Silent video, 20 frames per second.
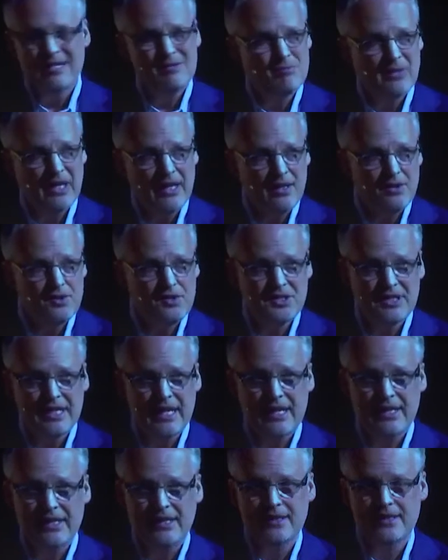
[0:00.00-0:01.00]
My
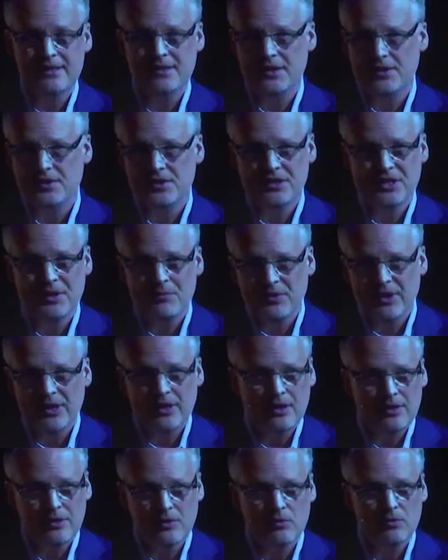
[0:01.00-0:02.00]
understanding is there's something
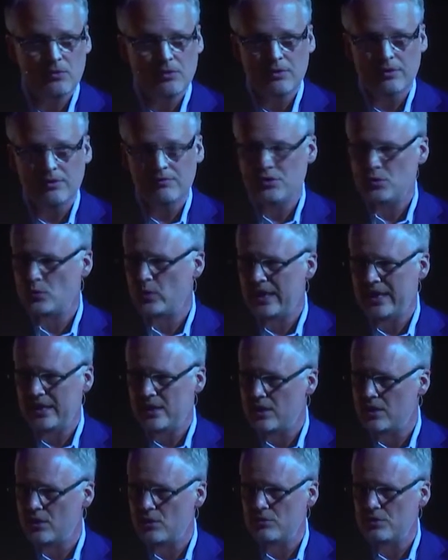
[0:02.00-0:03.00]
on the order of 20
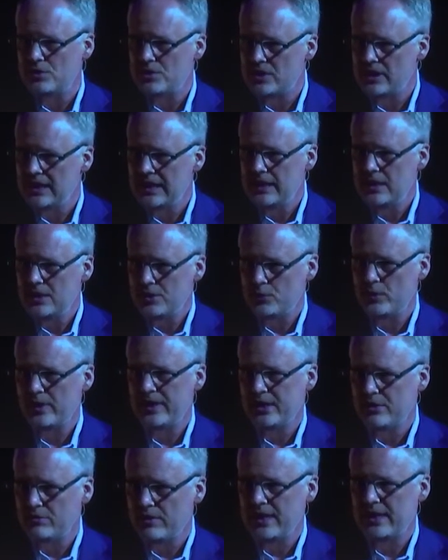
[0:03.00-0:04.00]
nodes, 20
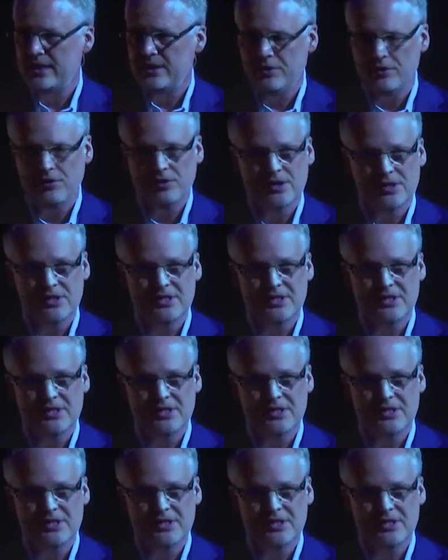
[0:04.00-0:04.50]
credit unions.